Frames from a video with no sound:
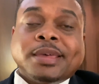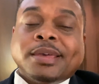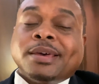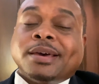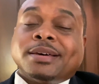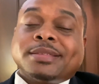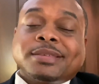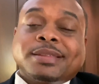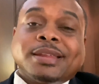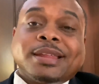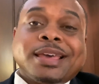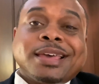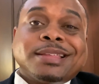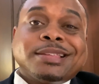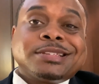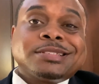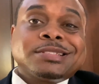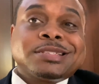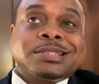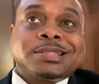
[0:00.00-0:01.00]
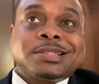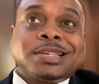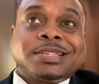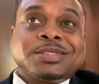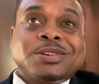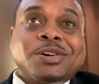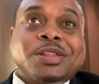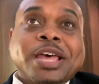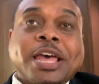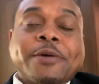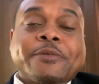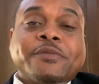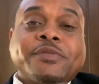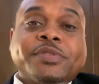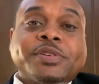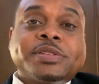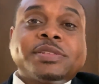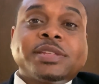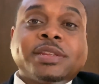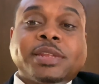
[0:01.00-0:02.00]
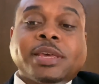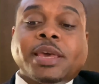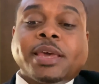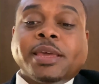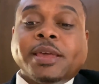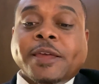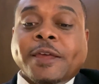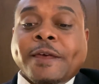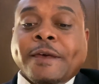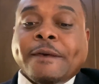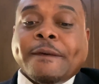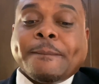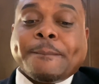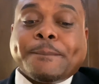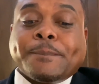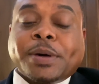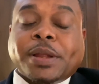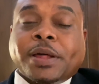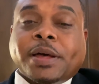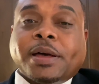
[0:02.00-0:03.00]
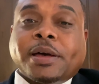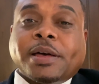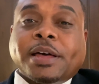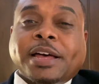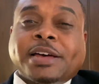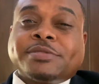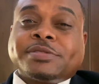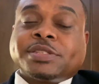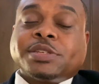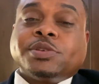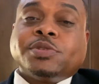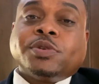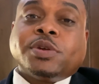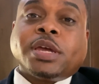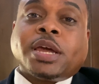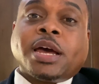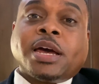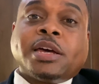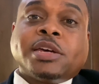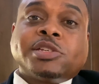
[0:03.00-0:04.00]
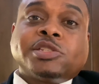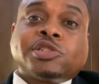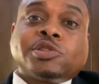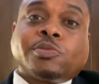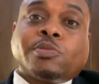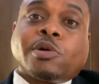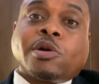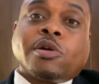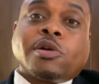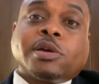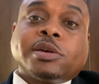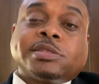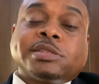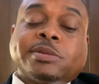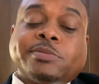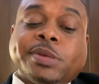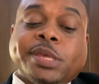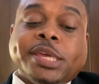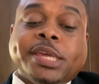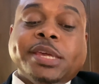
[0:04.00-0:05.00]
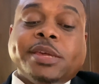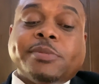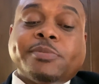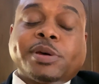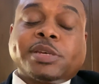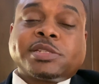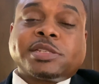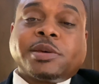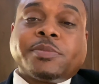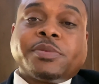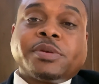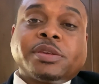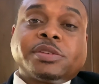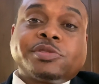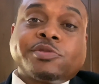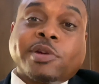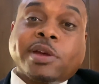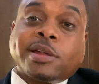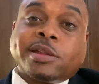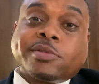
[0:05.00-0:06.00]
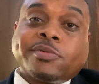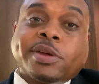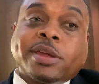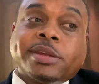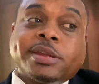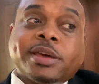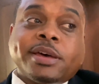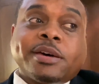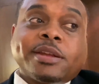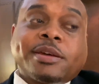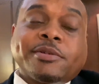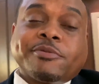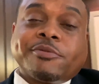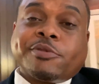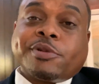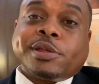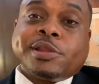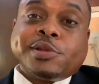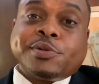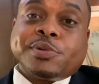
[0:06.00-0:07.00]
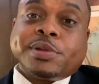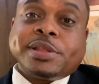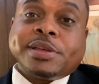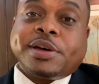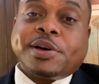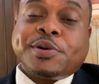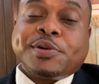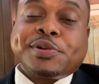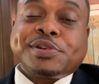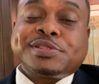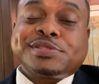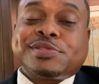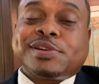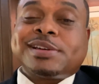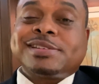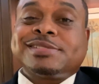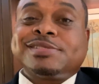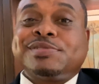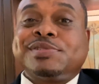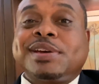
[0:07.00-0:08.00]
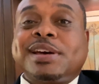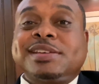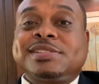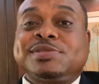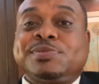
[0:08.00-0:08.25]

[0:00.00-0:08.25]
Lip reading: than that, that's all I have for today. But I'll see you guys tomorrow because I'm gonna eat. My stomach is growling right now and I'm really, really hungry, so I'll see you guys